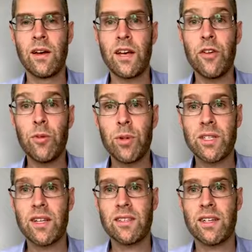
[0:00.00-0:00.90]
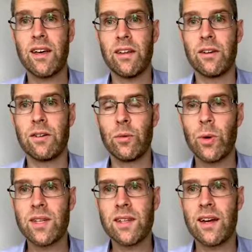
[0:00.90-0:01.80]
If you put this together,
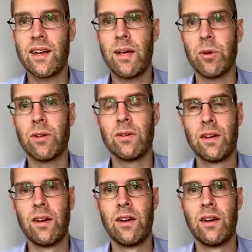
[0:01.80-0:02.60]
what does that enable?